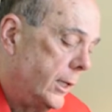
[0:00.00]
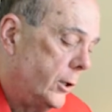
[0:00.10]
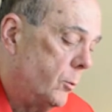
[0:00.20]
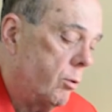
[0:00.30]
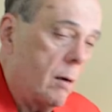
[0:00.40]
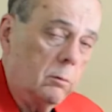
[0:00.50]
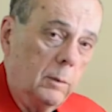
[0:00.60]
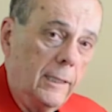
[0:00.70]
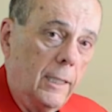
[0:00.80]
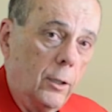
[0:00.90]
You
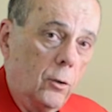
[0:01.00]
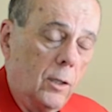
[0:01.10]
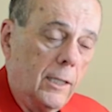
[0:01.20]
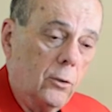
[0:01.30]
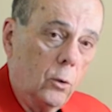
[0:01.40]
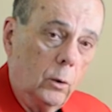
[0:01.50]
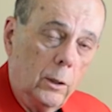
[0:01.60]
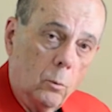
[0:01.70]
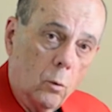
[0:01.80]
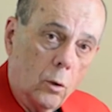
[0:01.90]
probably know that
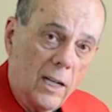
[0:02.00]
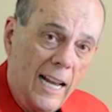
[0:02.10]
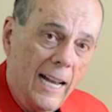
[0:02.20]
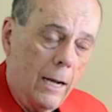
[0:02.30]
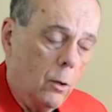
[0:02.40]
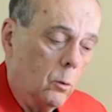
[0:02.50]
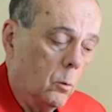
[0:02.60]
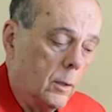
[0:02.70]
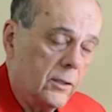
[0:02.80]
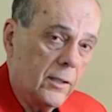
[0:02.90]
Julia Ward Howe
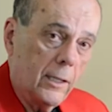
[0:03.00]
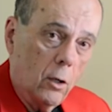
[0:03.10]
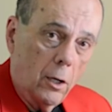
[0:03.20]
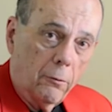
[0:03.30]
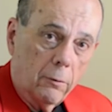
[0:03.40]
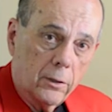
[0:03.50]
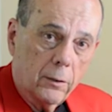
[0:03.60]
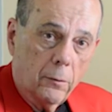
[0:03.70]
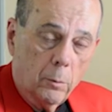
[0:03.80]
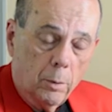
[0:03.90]
was the
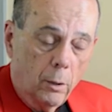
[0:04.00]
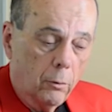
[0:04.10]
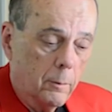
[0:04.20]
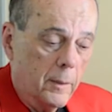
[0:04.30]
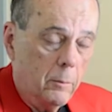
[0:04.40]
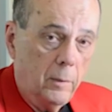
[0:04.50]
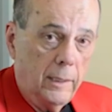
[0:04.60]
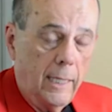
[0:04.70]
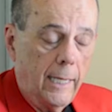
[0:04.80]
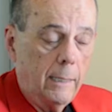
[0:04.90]
authoress of the poem that
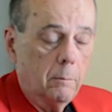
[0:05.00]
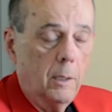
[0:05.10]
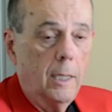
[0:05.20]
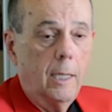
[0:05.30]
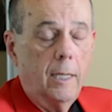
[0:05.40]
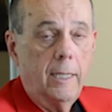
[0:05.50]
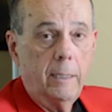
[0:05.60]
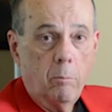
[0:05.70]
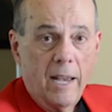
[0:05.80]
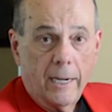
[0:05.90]
became
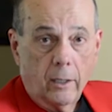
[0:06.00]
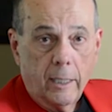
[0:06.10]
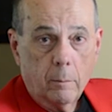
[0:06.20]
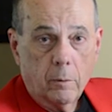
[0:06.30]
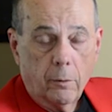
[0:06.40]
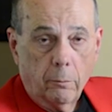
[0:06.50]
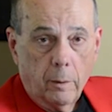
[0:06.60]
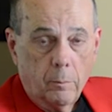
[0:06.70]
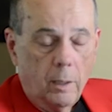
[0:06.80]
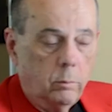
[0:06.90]
the Battle Hymn of the
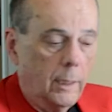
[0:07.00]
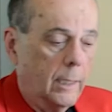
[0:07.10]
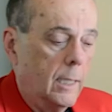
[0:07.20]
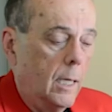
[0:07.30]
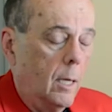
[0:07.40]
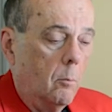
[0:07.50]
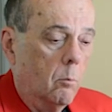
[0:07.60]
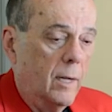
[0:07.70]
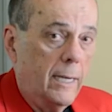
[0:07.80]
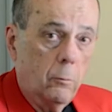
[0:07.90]
Republic
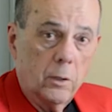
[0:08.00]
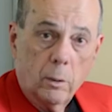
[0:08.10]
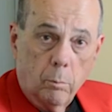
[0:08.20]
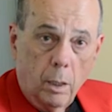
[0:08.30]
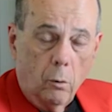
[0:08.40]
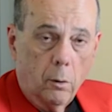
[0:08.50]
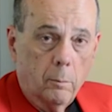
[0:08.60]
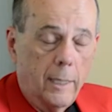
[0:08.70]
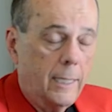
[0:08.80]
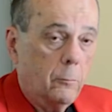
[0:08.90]
but it was a
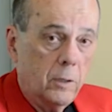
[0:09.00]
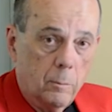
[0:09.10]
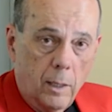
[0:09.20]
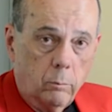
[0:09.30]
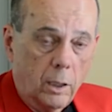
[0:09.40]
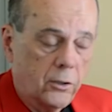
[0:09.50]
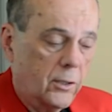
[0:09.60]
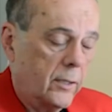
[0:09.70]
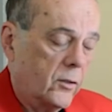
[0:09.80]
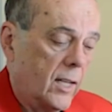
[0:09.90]
poem and it was
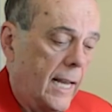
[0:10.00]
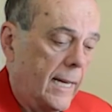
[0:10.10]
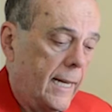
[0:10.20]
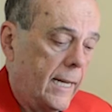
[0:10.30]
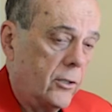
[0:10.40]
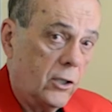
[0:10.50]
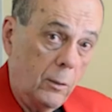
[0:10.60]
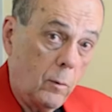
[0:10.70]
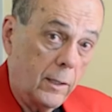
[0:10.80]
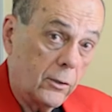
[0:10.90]
published as that. And
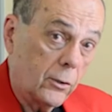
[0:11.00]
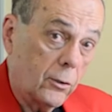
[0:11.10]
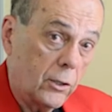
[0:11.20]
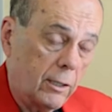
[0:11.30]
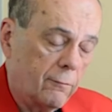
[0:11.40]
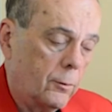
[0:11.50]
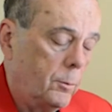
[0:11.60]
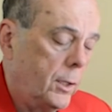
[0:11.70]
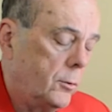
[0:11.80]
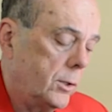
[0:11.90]
she went searching for
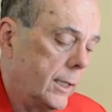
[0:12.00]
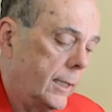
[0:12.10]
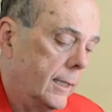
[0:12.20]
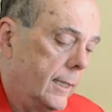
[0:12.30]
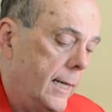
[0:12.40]
music.